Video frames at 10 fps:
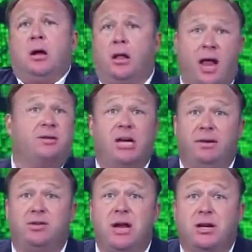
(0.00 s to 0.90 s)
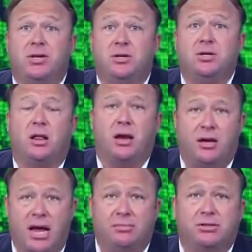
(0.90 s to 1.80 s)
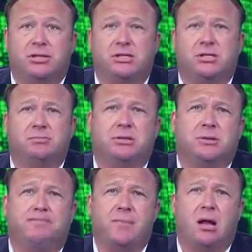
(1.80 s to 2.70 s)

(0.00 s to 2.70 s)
A lot of TV stations, a lot of cable systems,